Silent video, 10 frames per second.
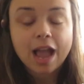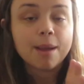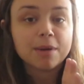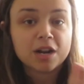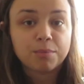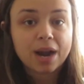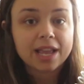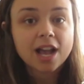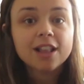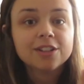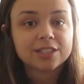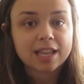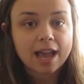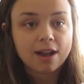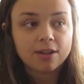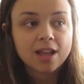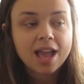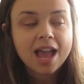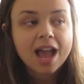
I'm not a bright colors gal.